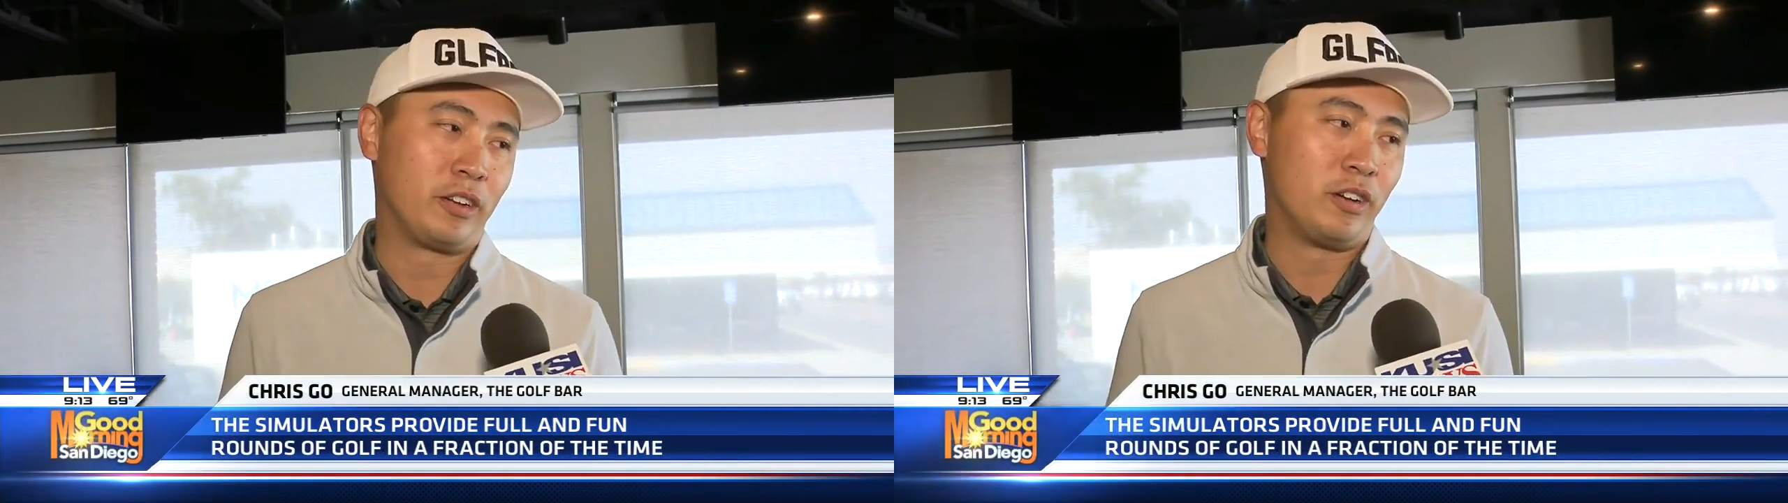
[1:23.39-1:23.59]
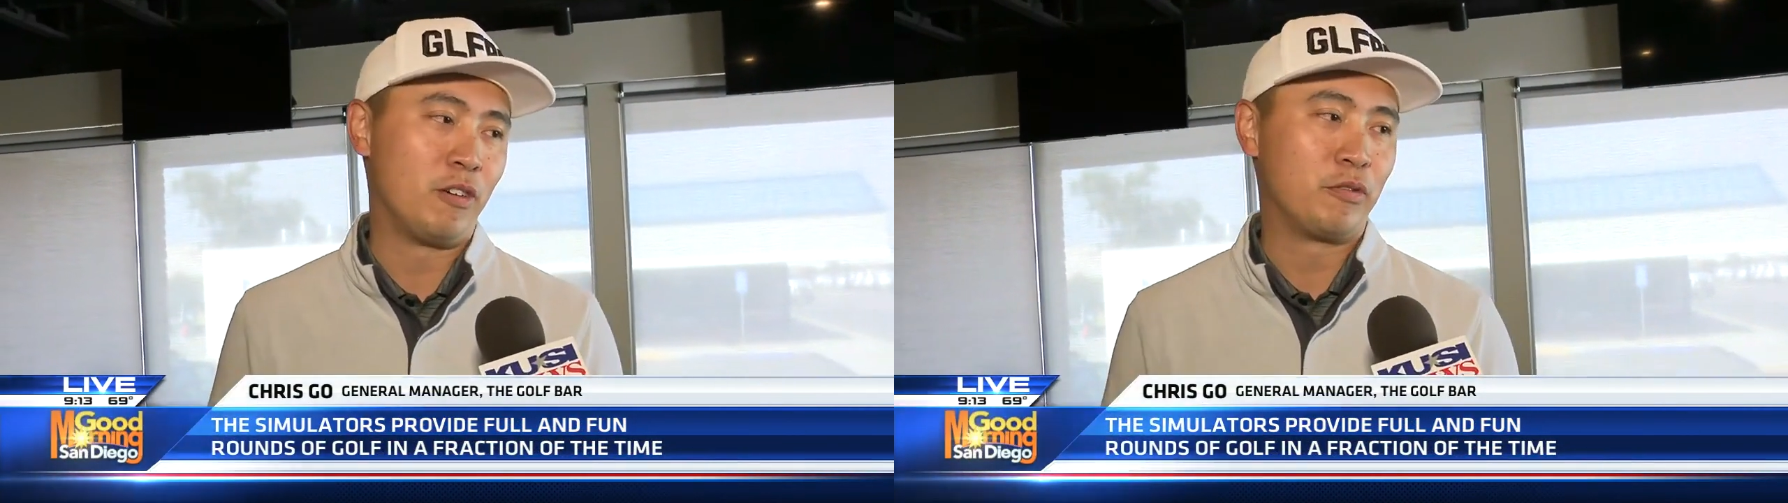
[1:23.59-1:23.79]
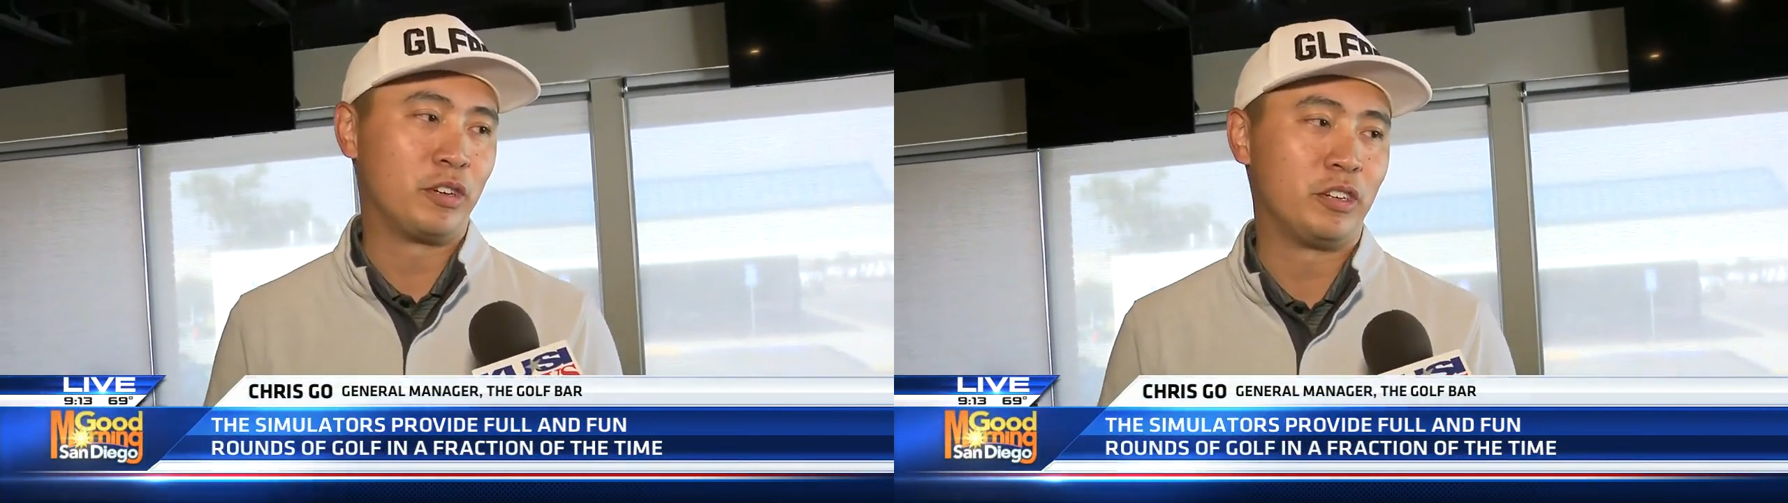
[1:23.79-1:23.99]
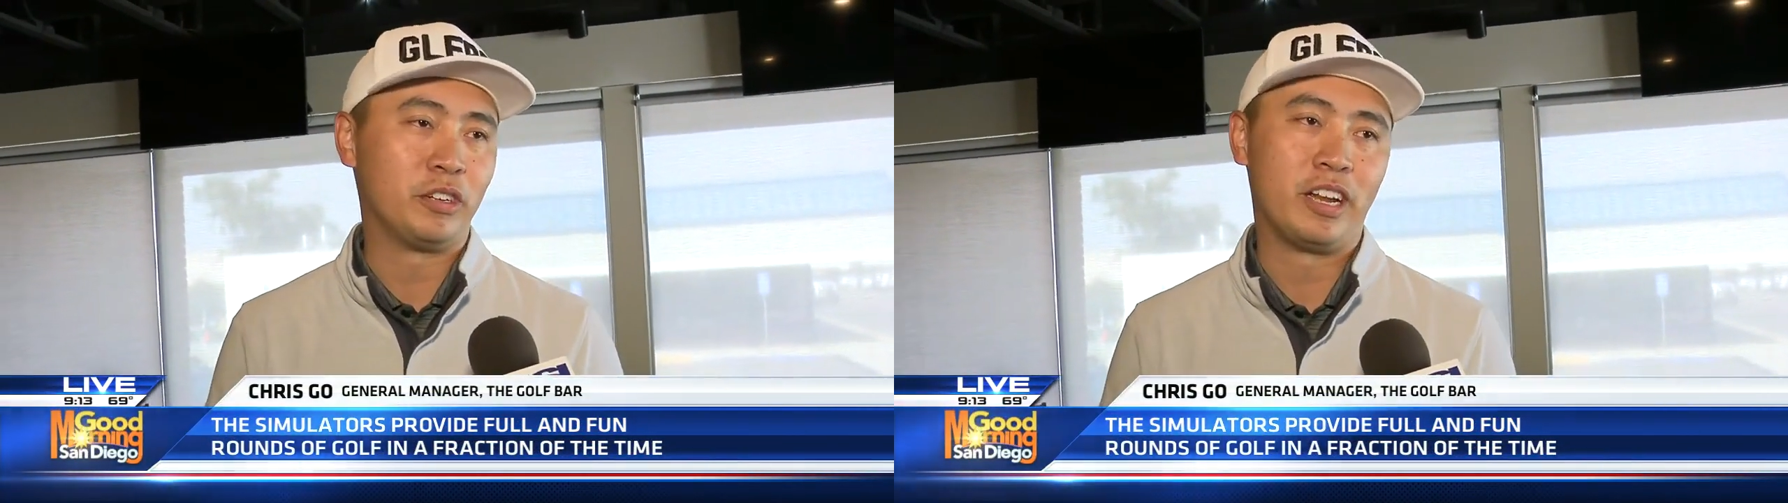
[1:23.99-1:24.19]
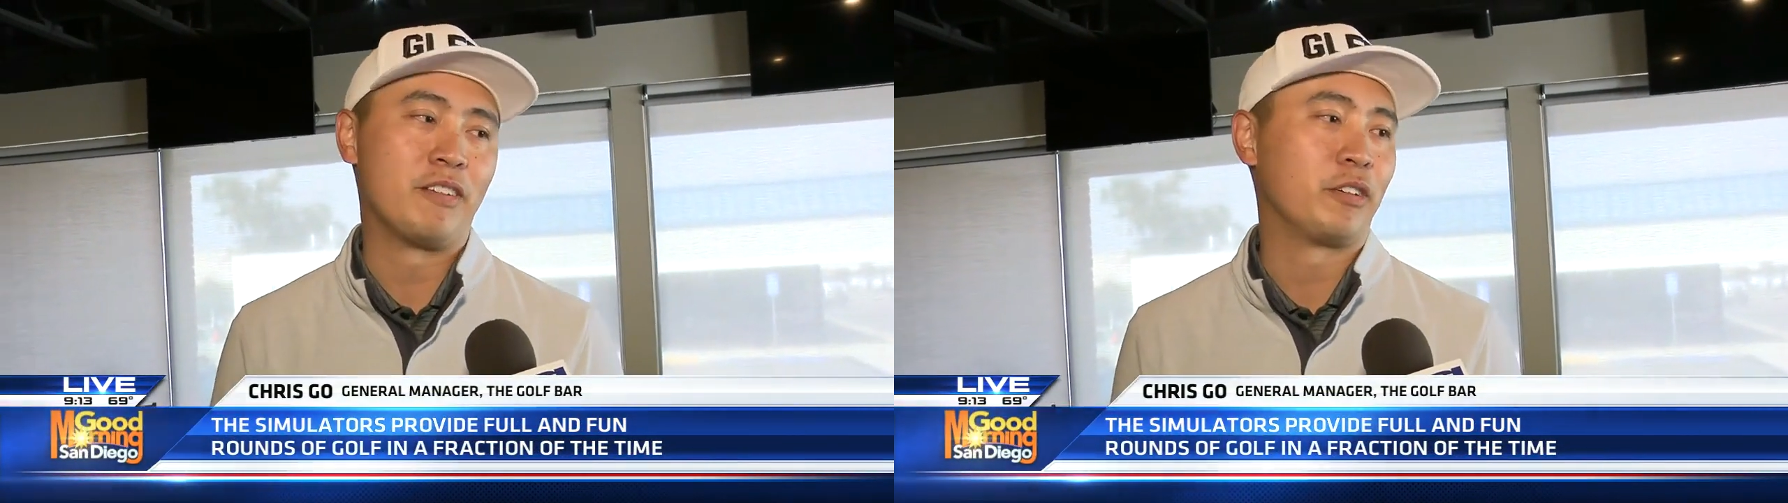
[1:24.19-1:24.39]
golfer, you
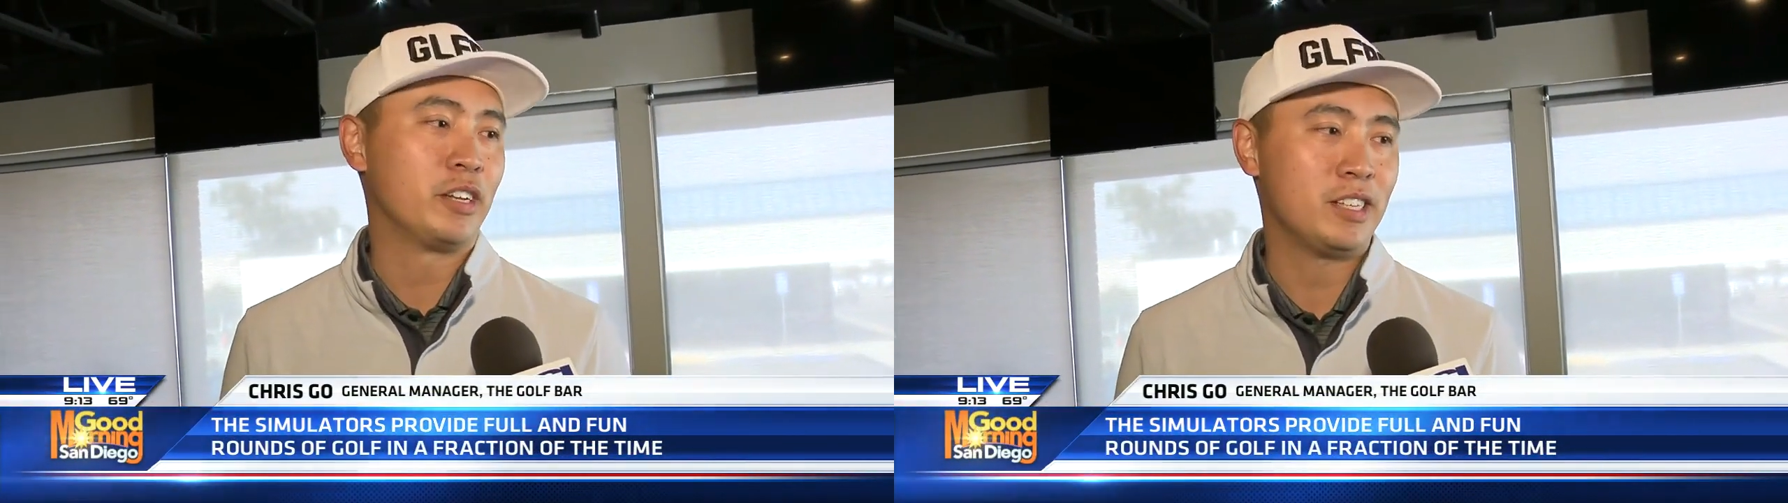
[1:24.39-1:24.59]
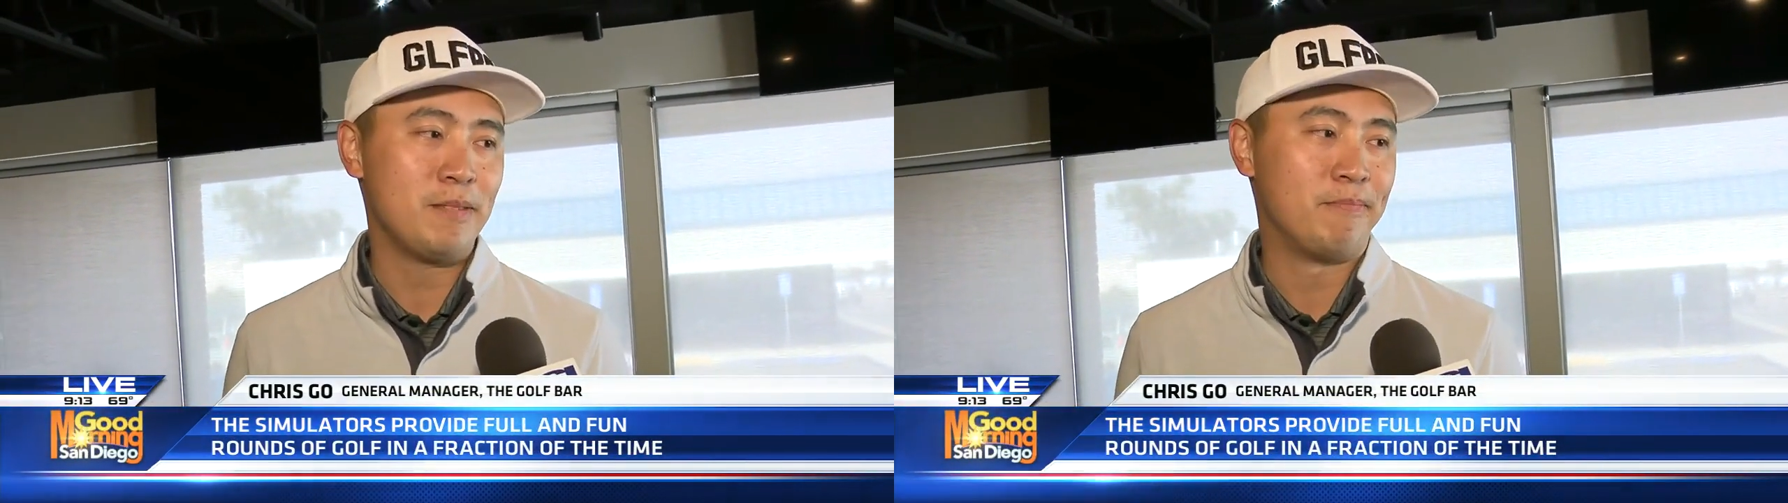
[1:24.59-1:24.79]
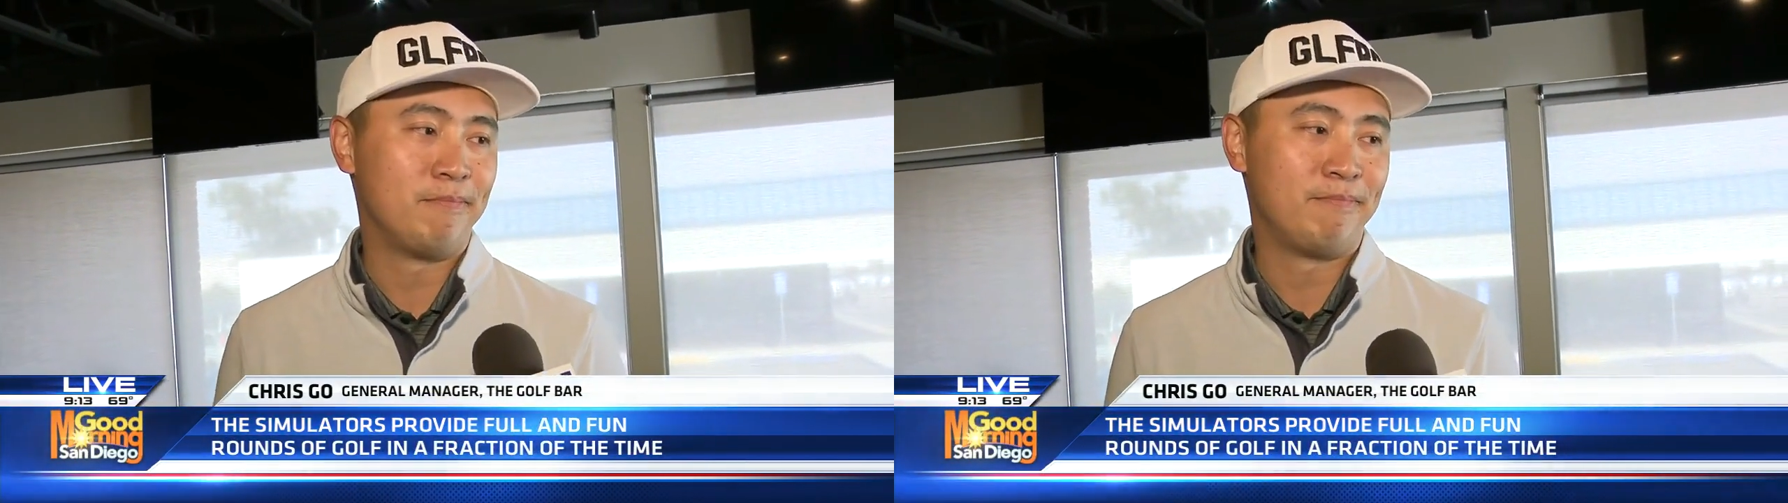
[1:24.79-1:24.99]
can have a great time.